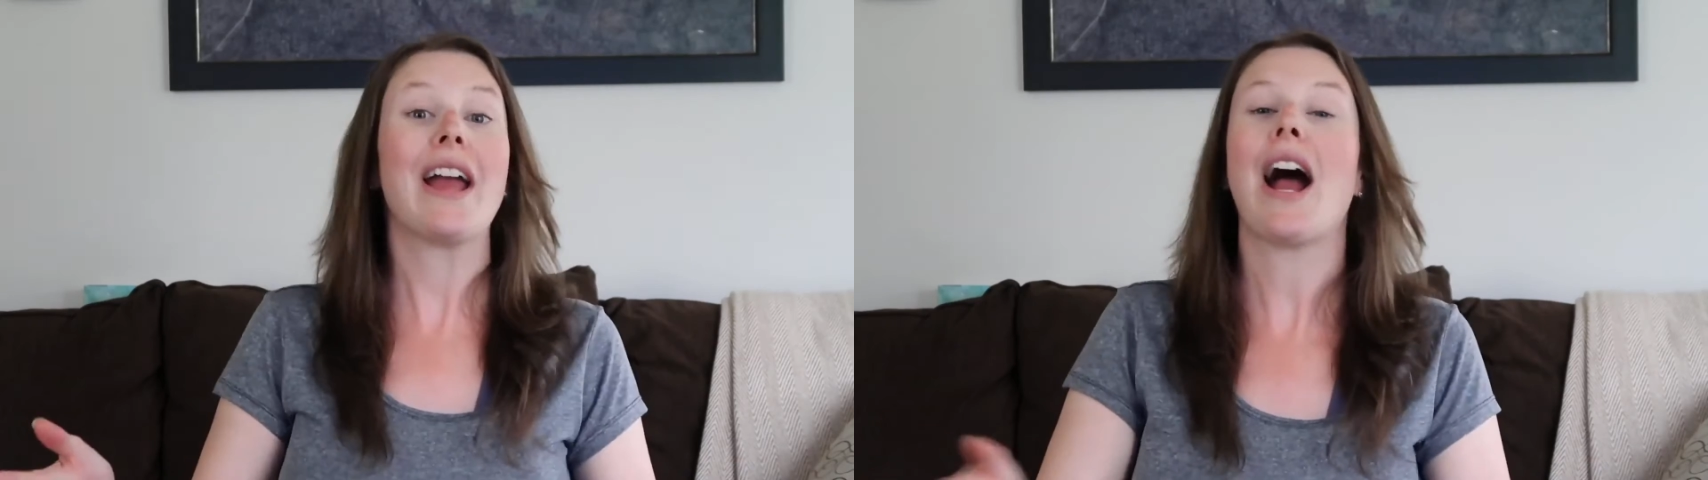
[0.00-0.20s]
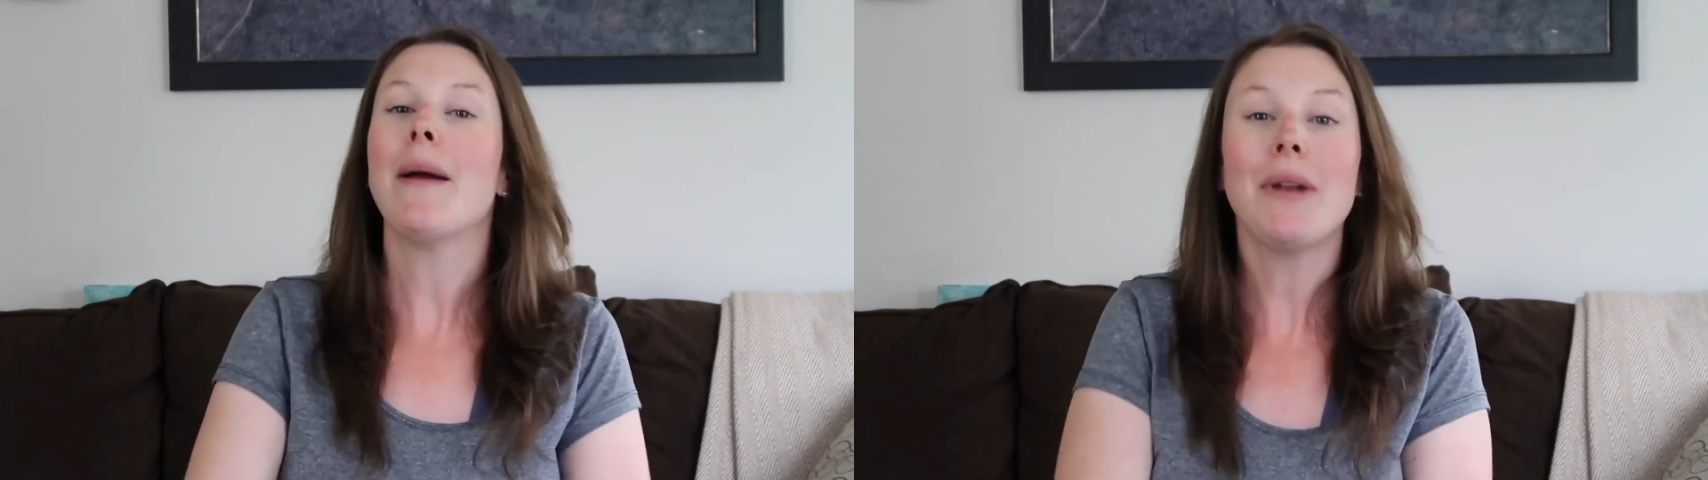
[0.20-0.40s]

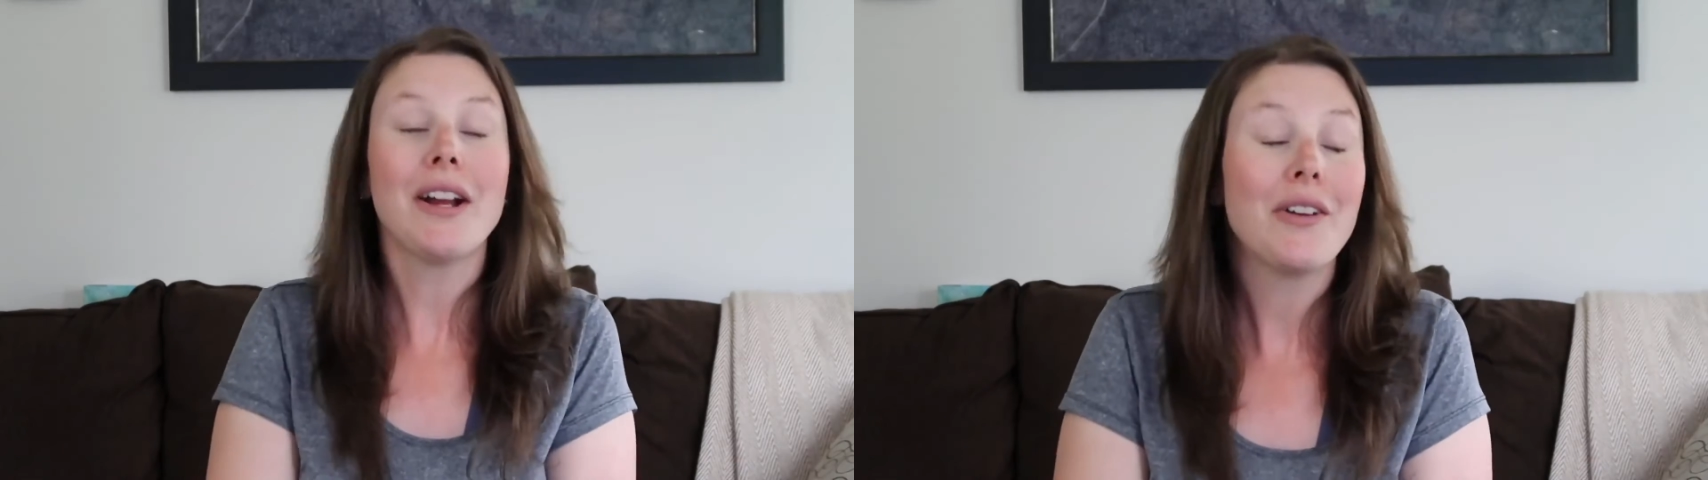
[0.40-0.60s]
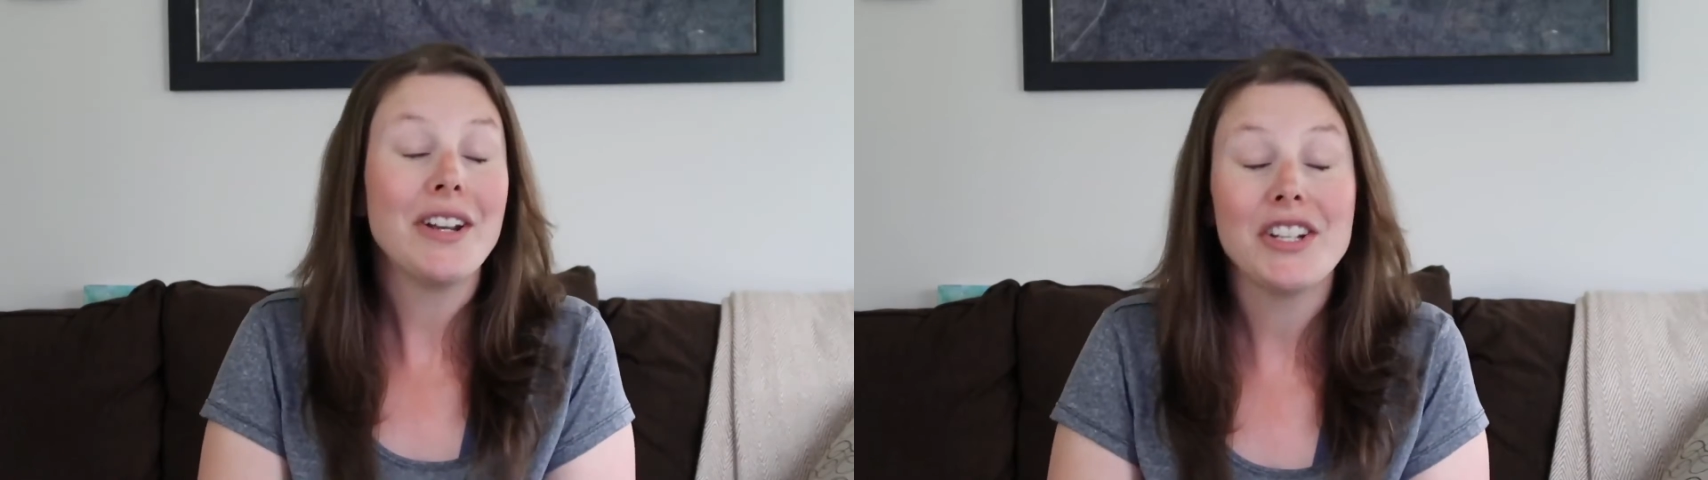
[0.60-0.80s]
Okay, I'm
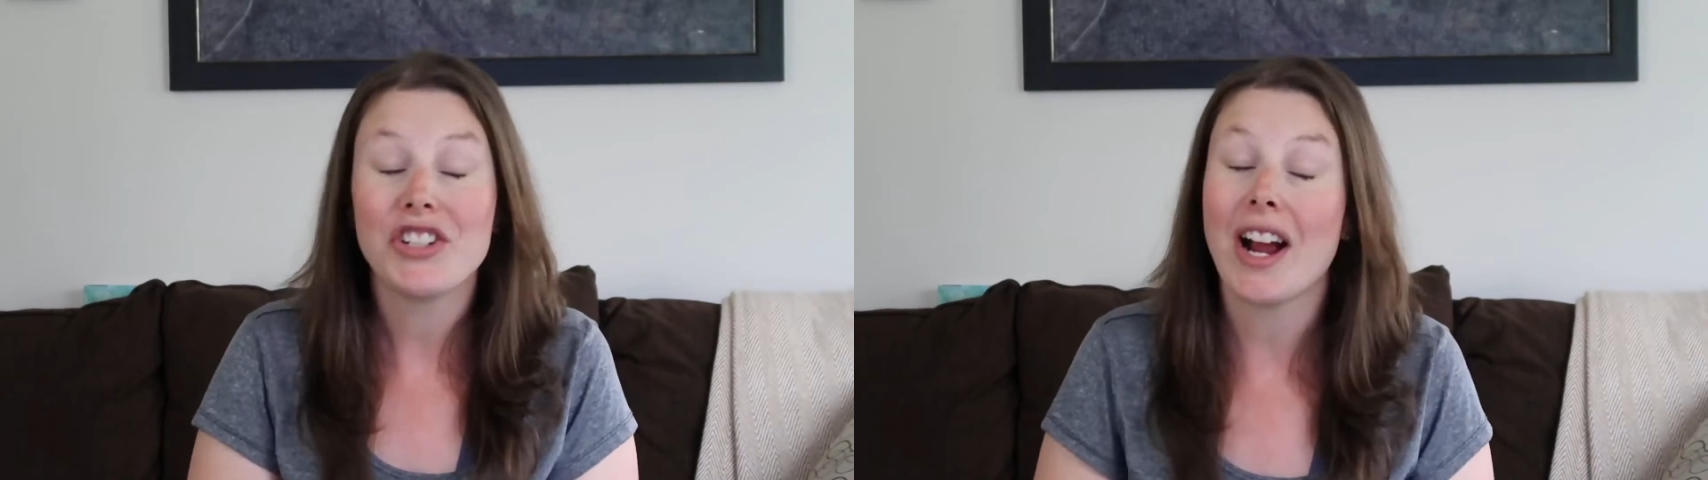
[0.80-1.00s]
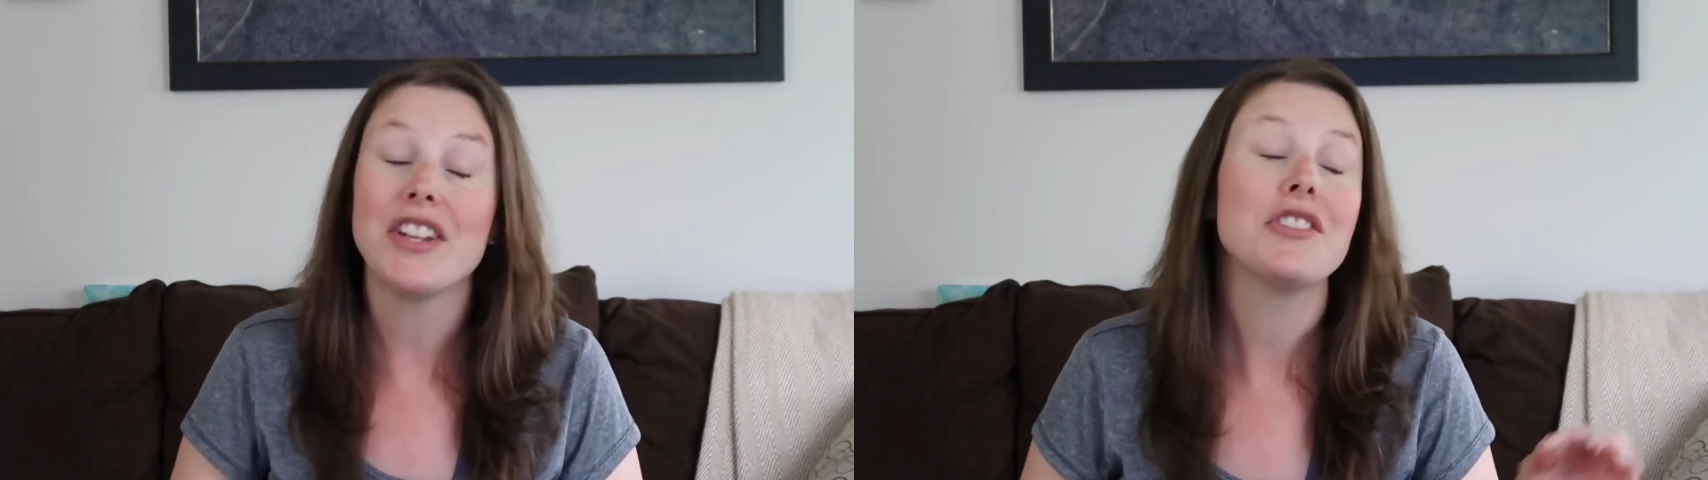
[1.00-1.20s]
not going to
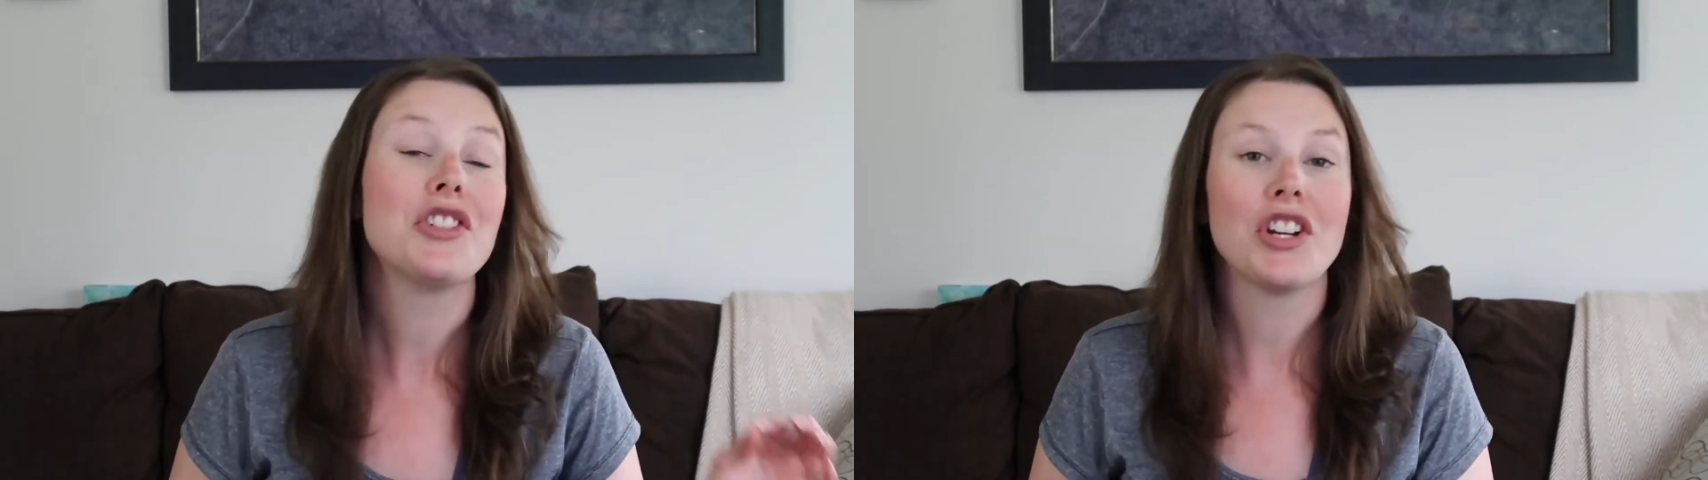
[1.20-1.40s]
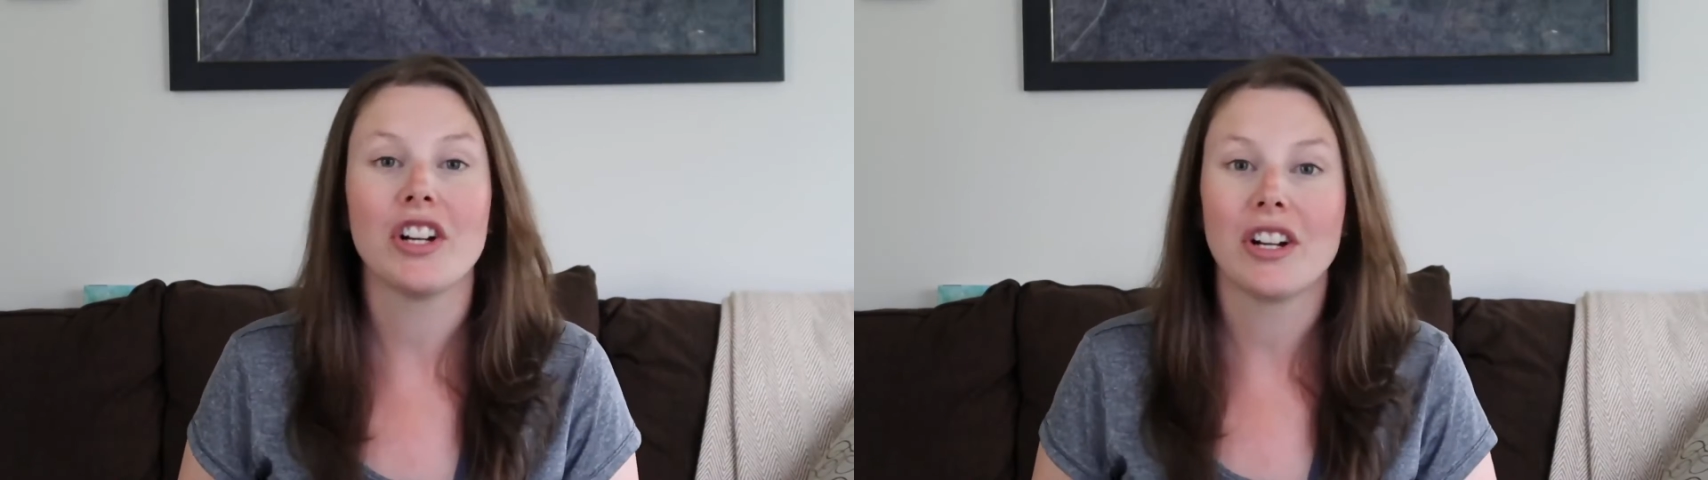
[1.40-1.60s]
try to
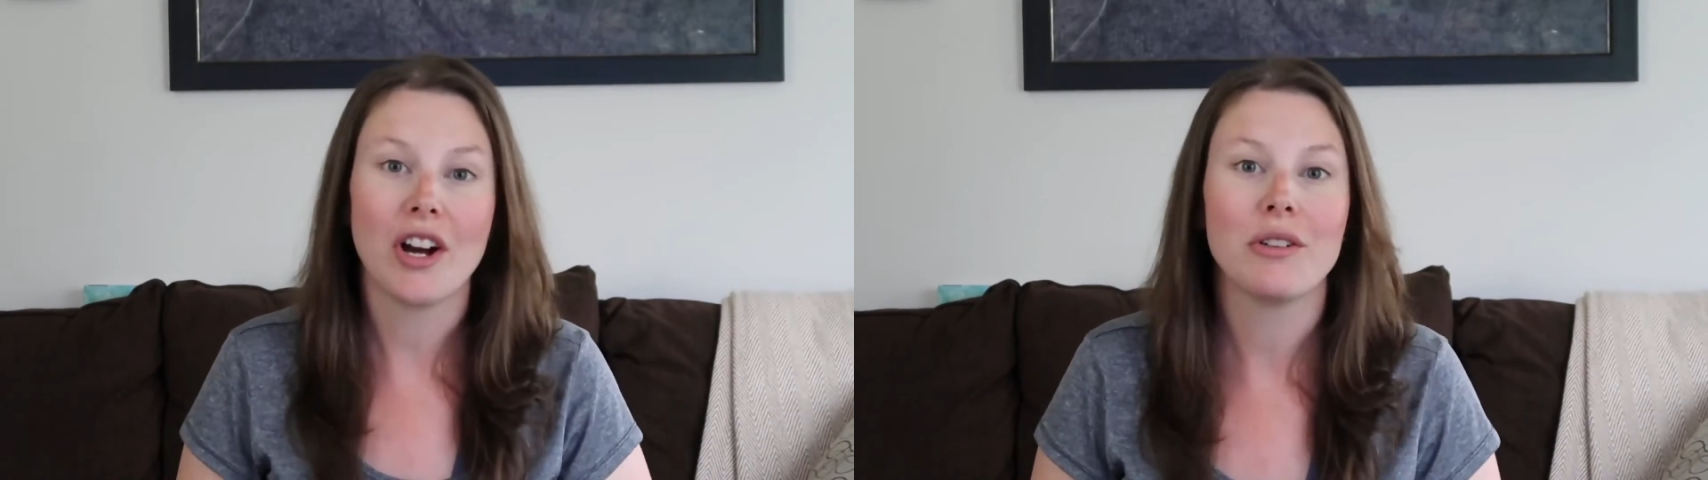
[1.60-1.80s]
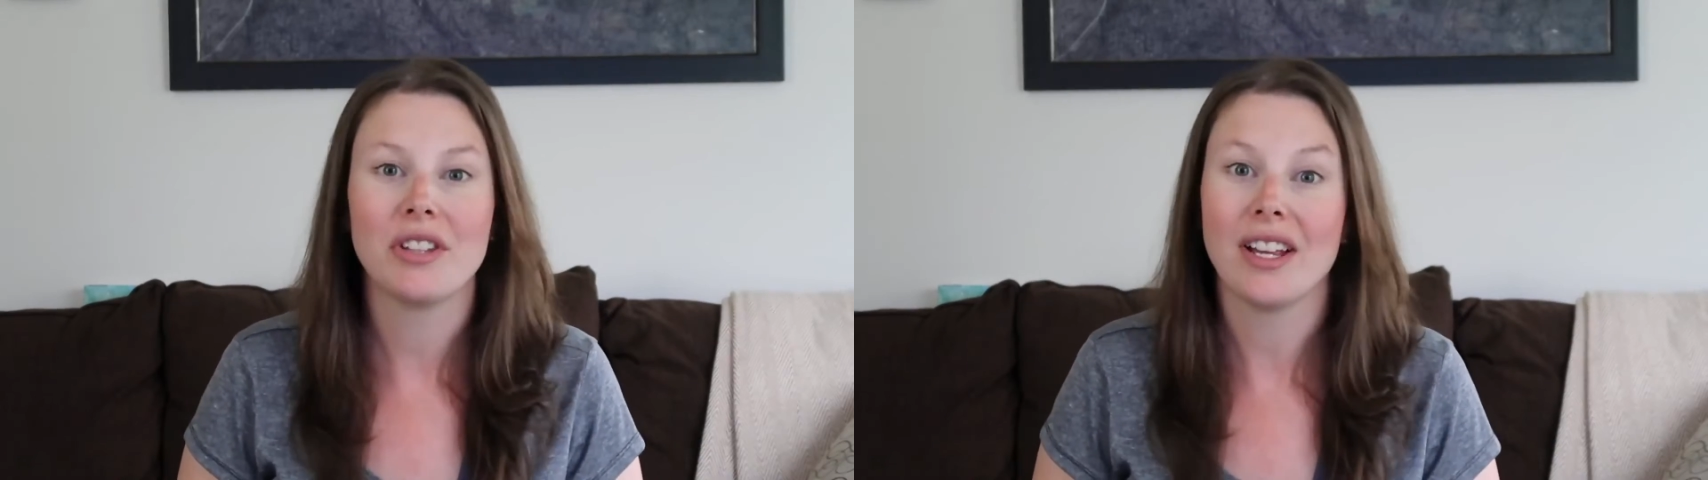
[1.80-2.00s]

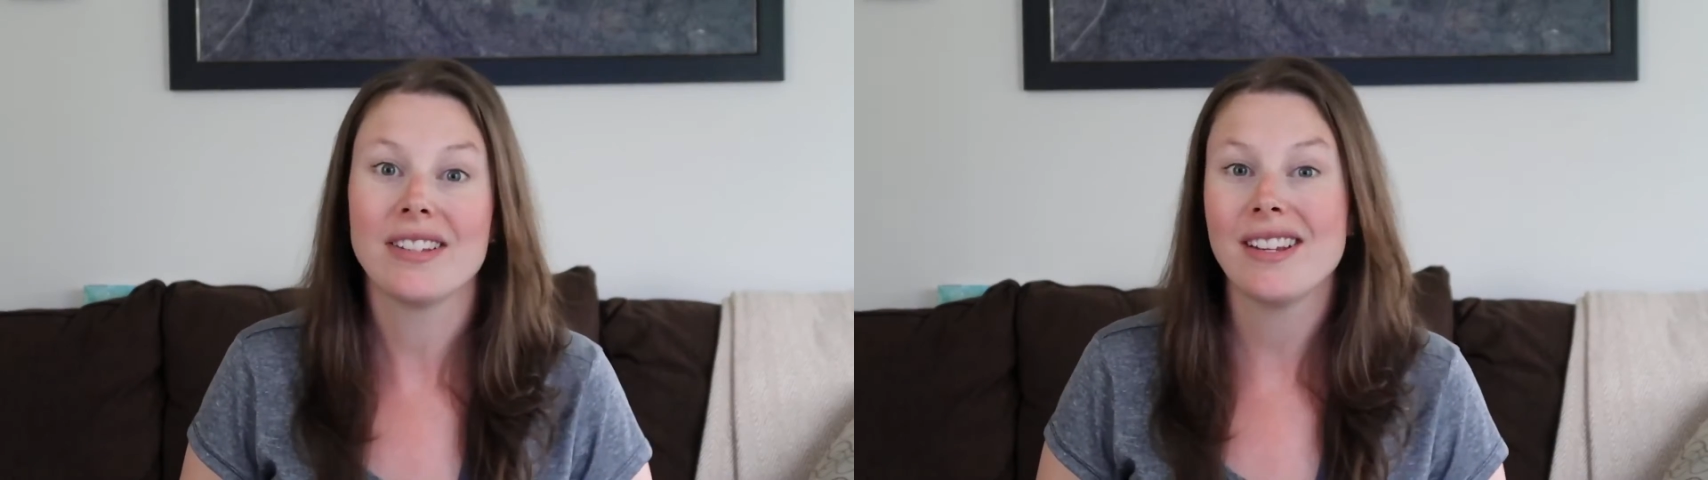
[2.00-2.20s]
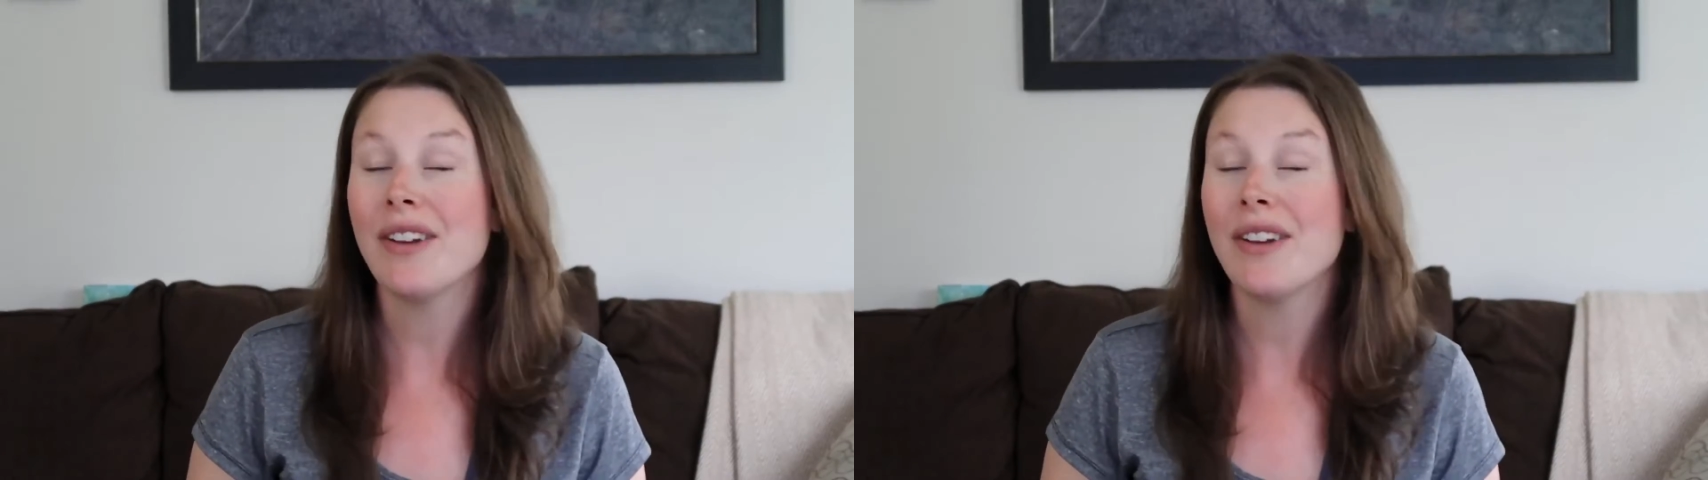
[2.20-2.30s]
sugarcoat this.